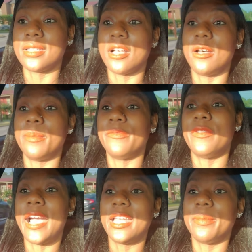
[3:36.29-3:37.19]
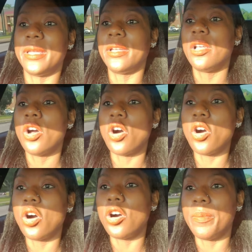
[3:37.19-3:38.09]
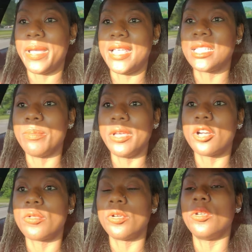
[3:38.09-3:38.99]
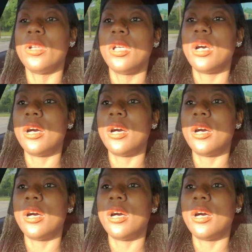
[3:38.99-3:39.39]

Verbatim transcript: It's um vitamin oil based, mineral,